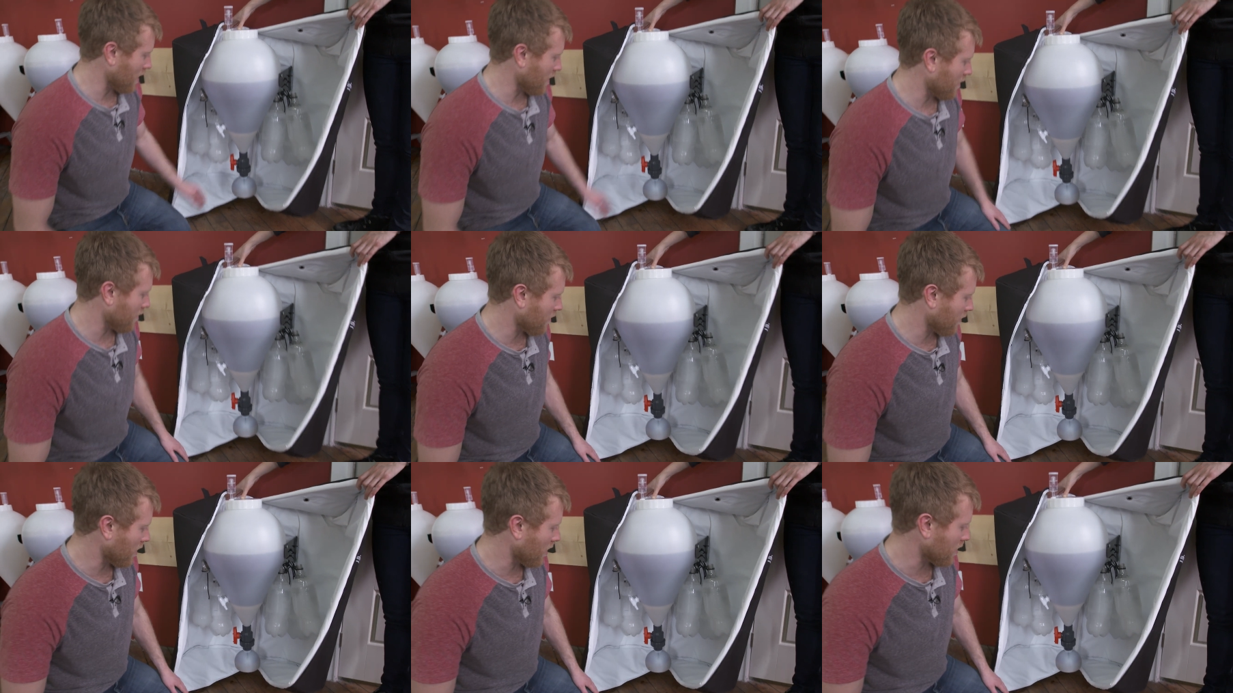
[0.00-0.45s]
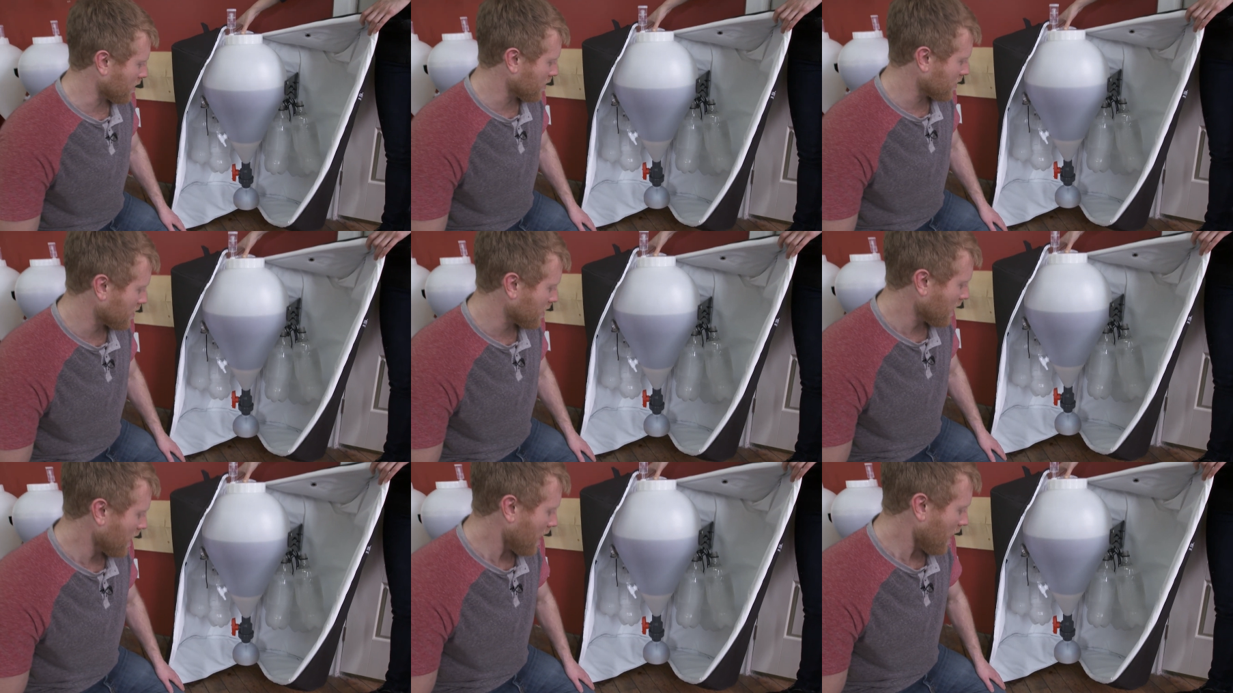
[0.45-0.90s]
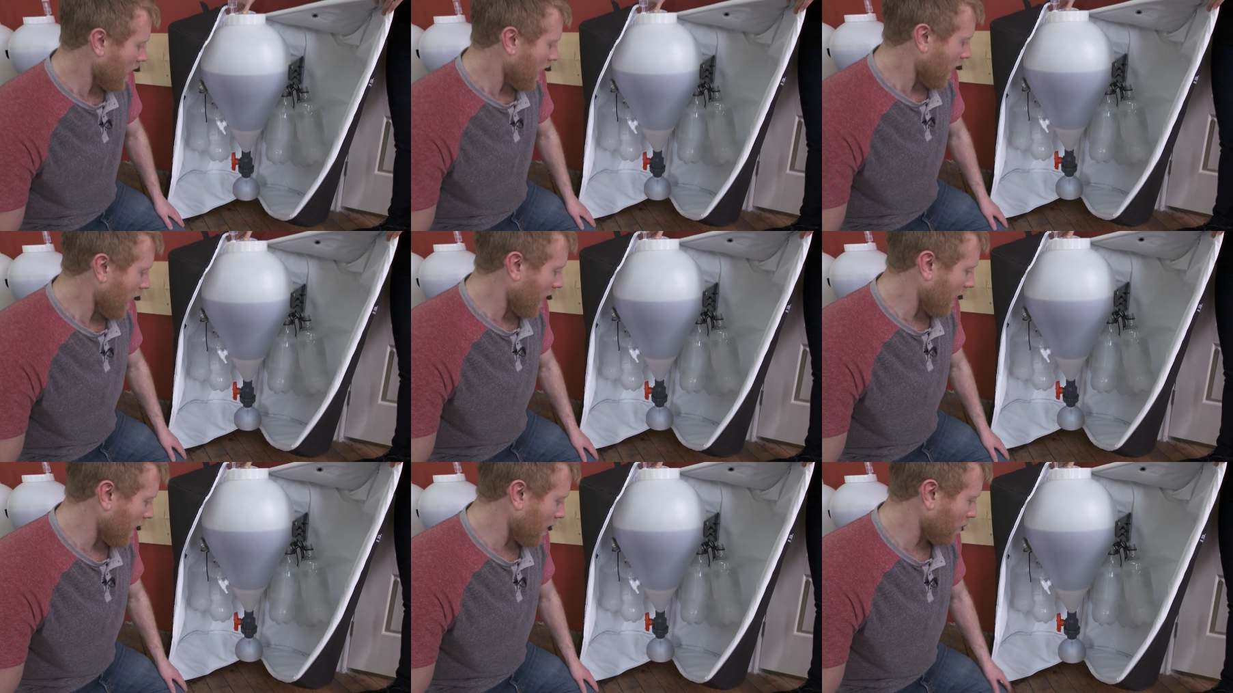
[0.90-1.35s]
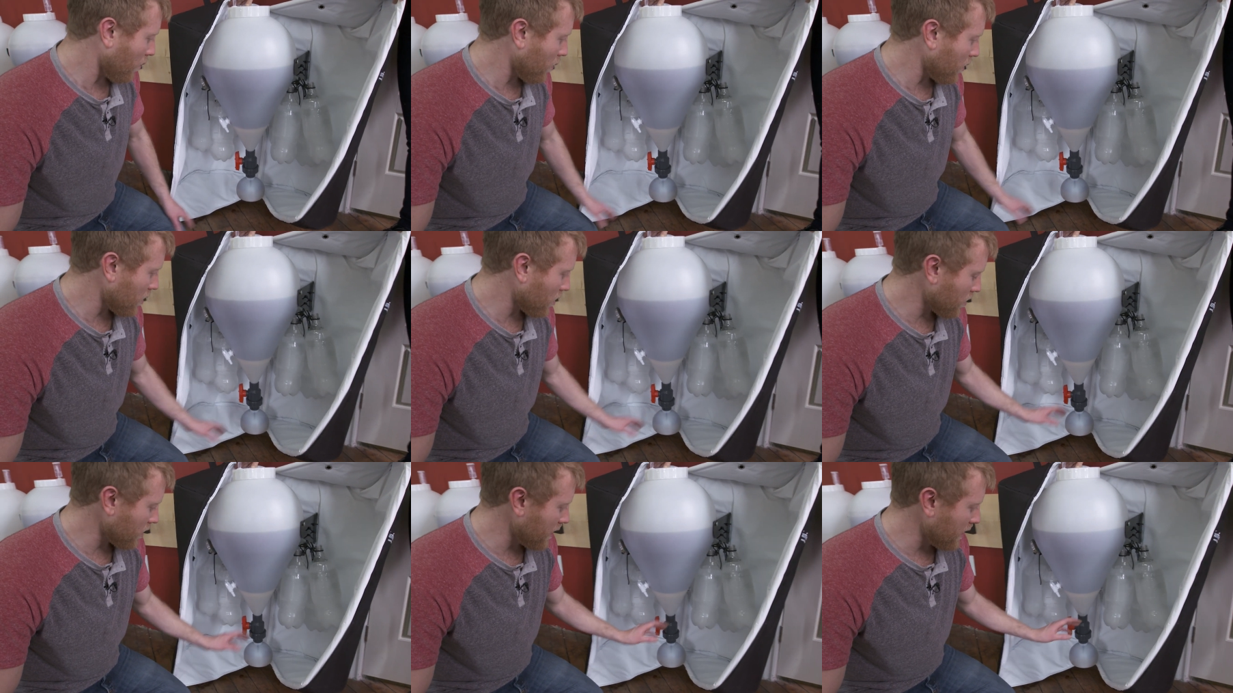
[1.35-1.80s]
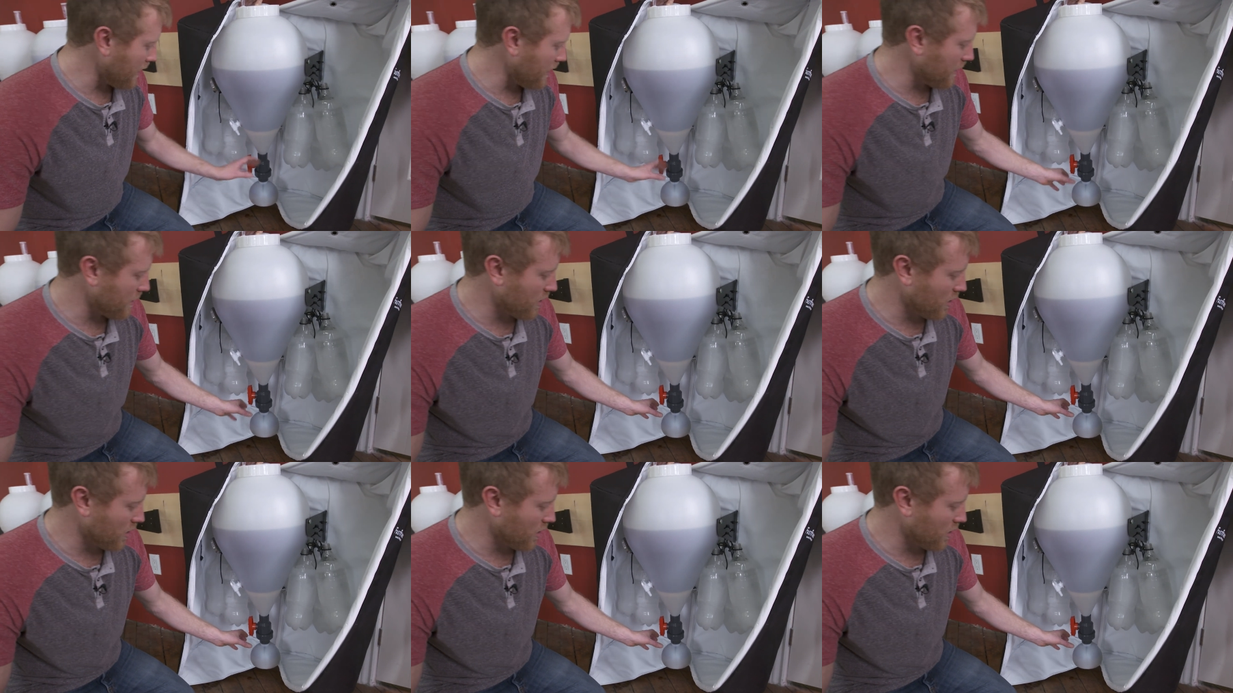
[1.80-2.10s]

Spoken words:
it. First, we don't need